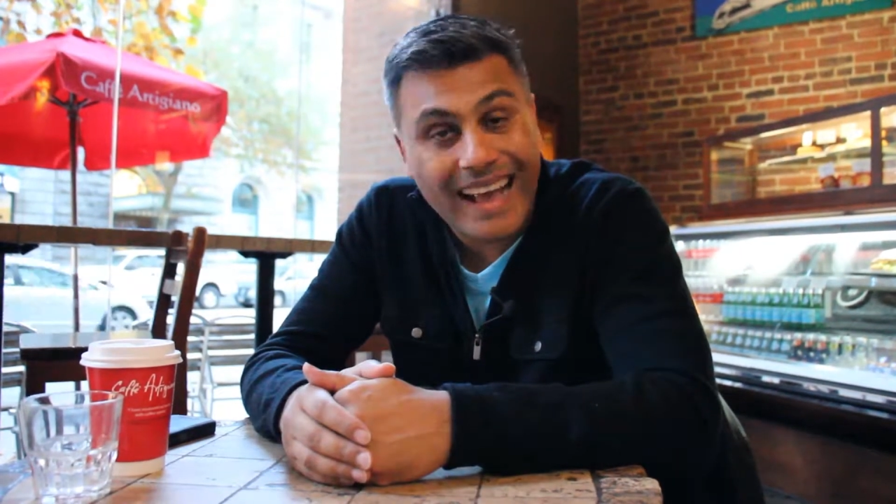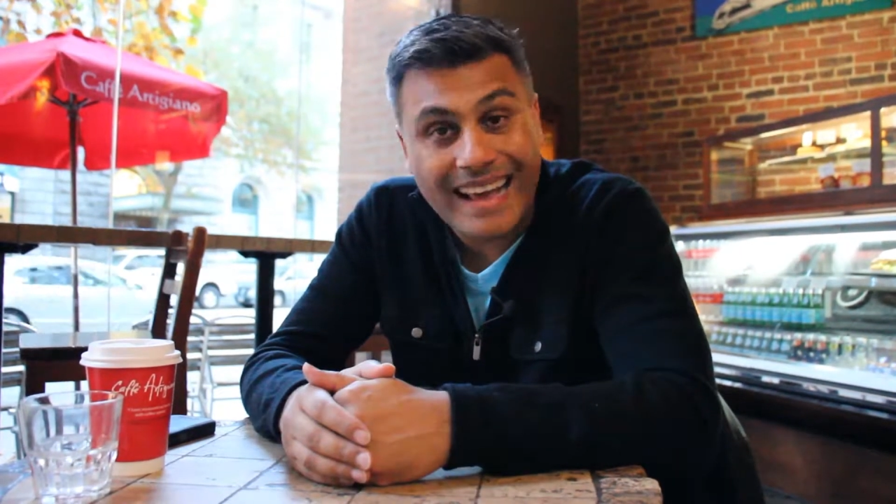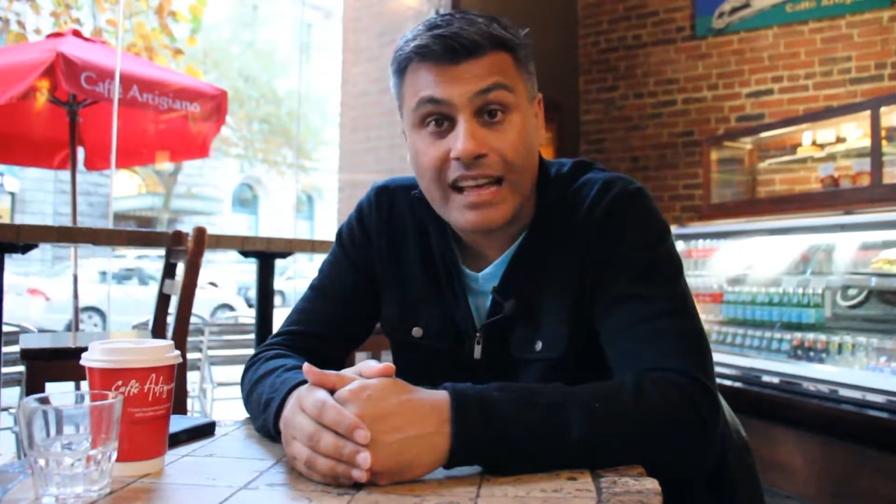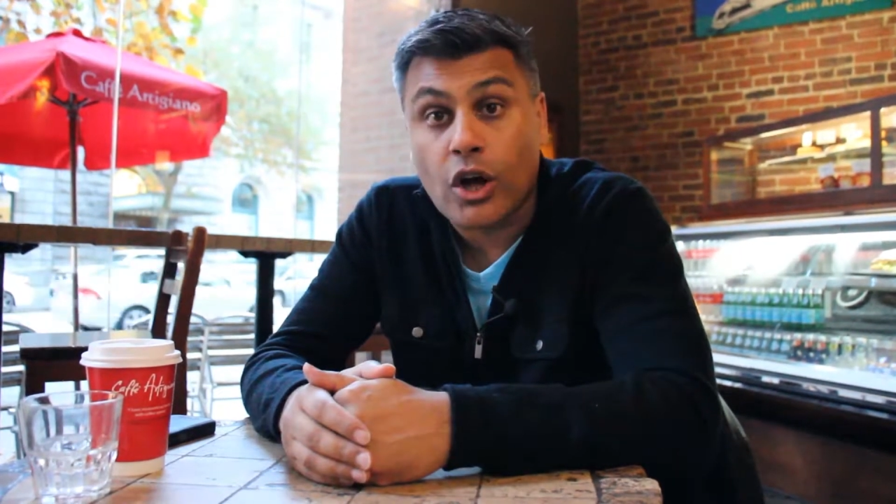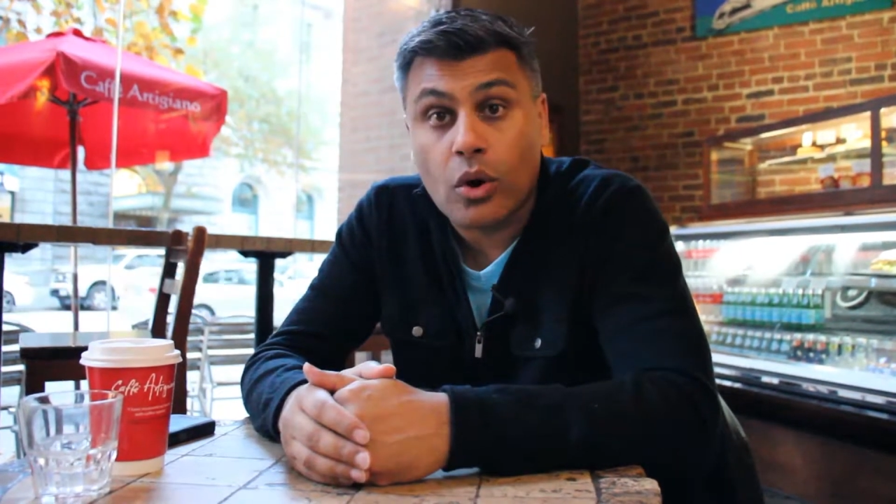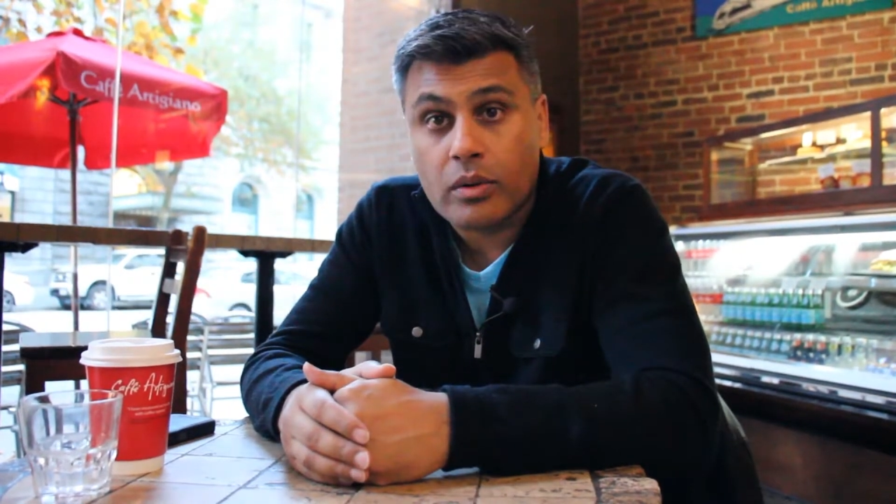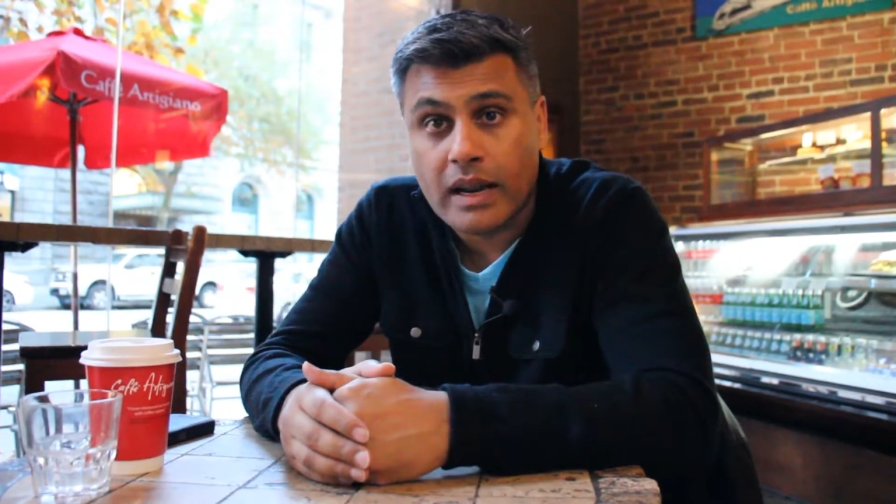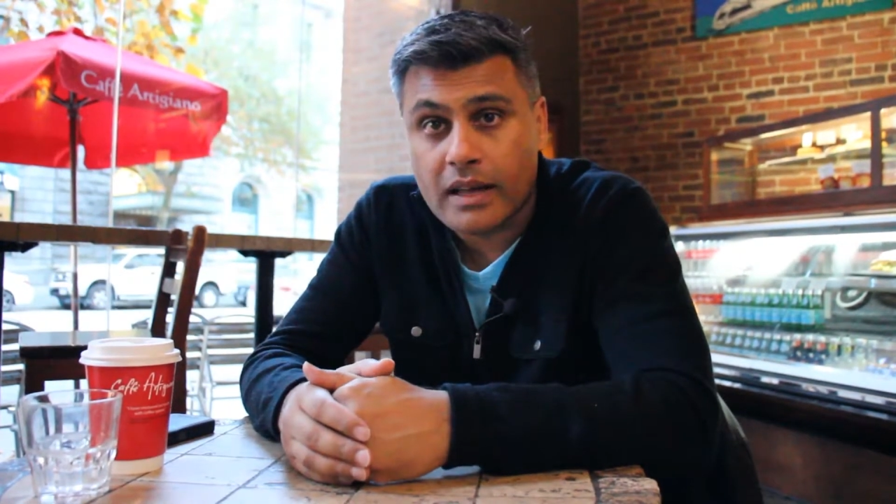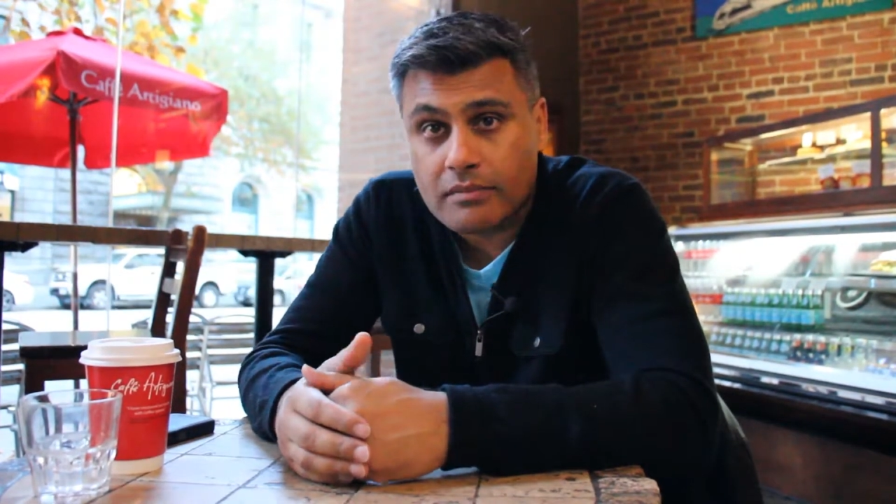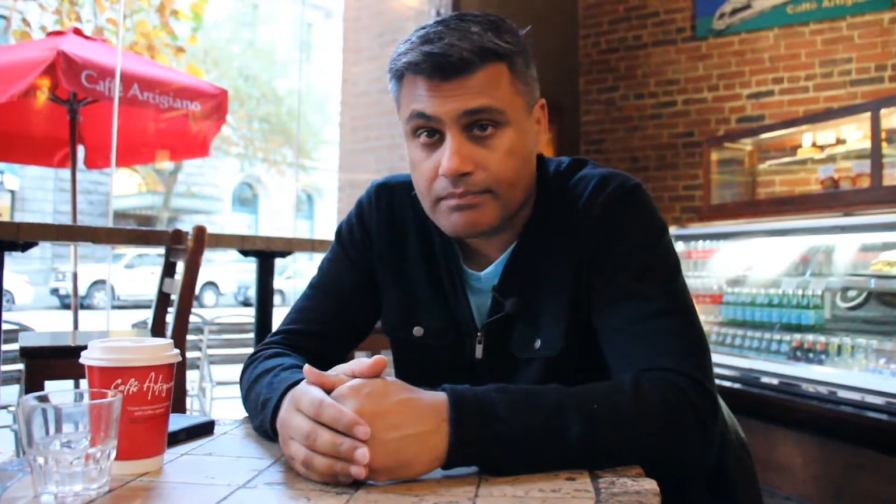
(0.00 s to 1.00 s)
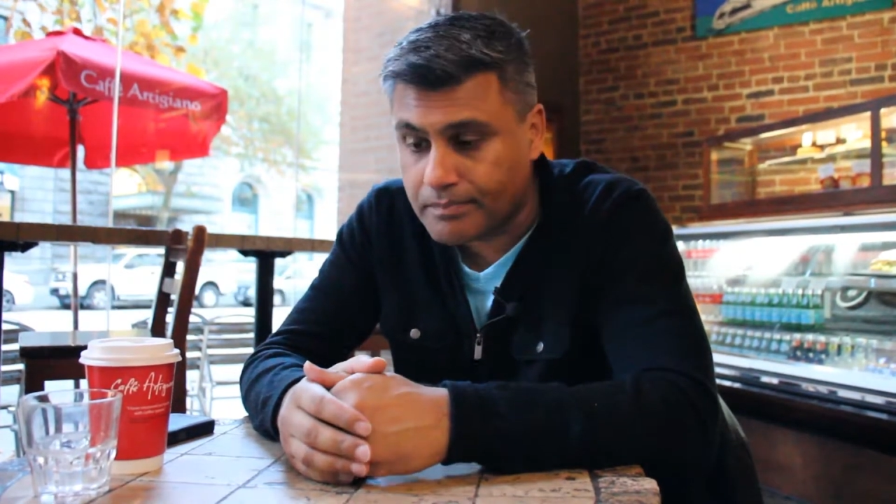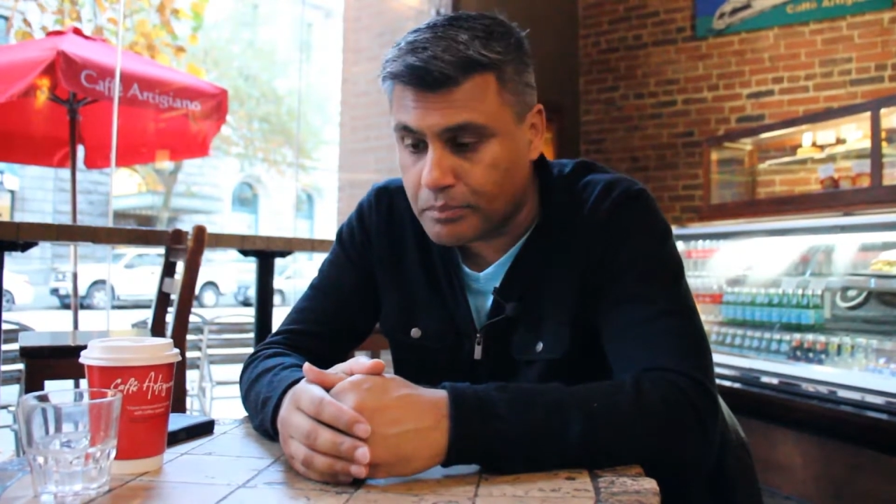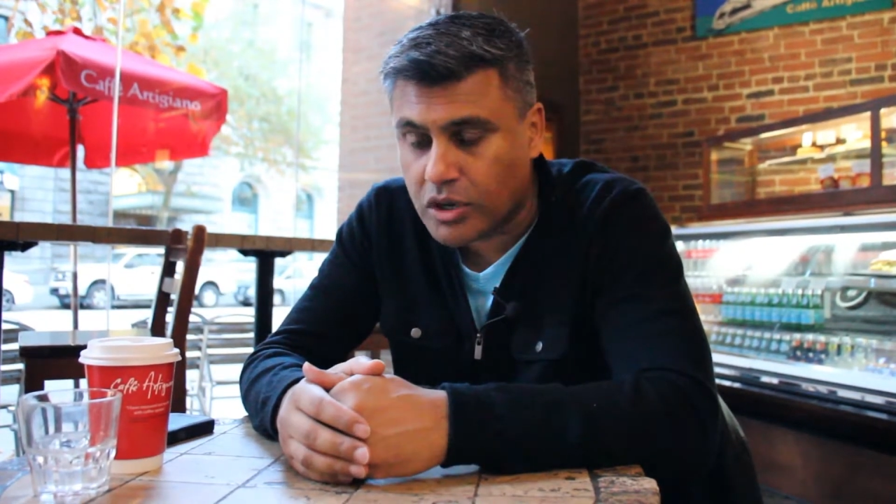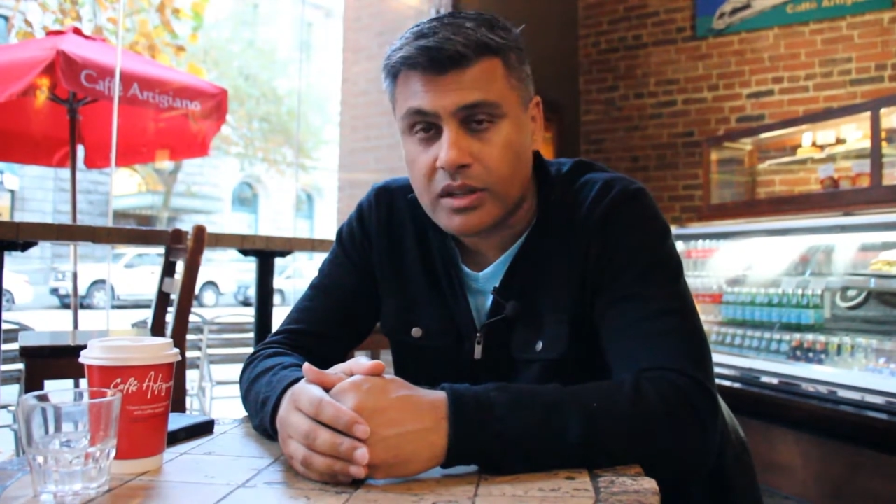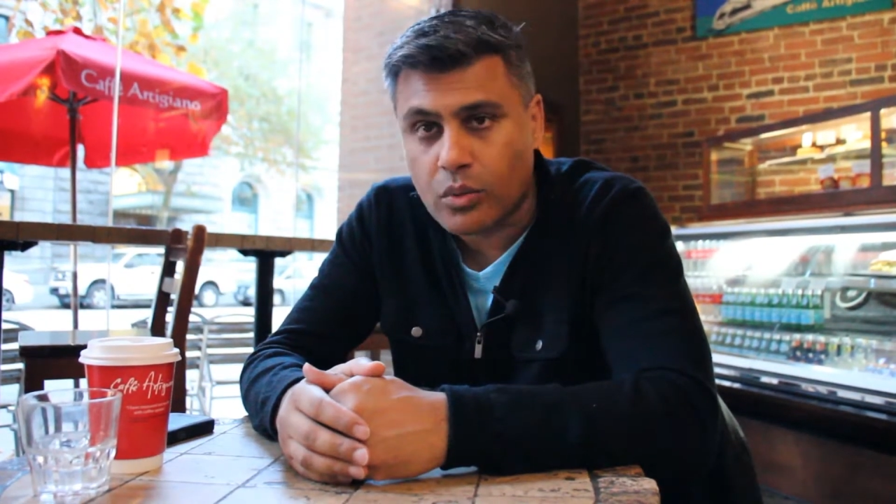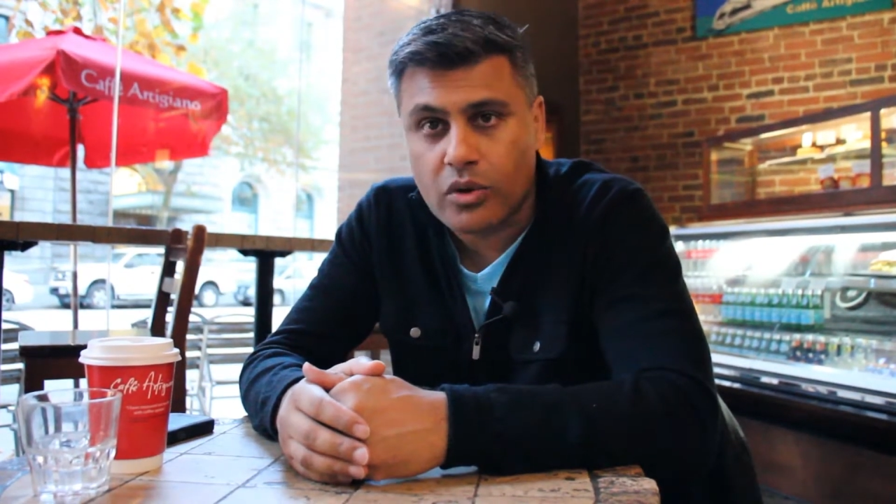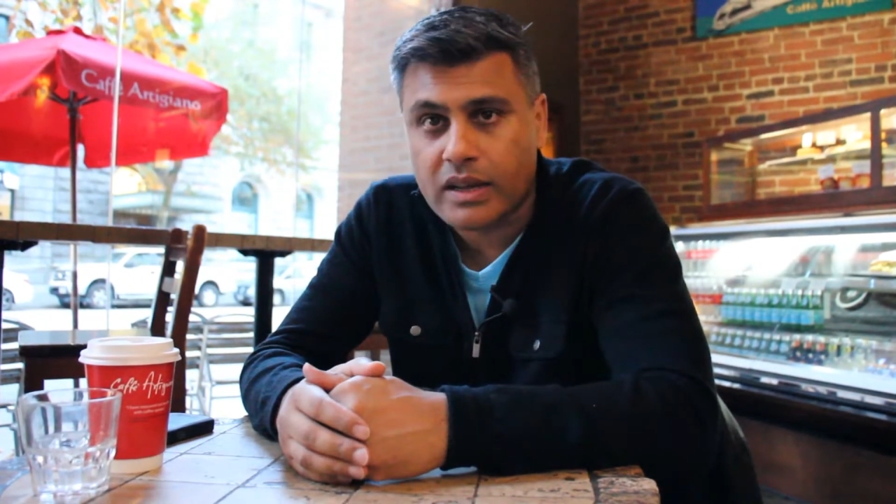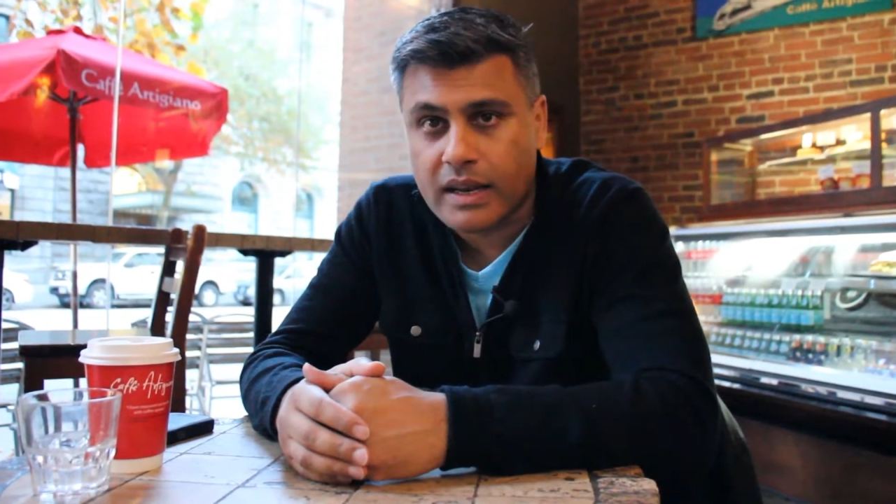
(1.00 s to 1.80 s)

and I go and I put in the work,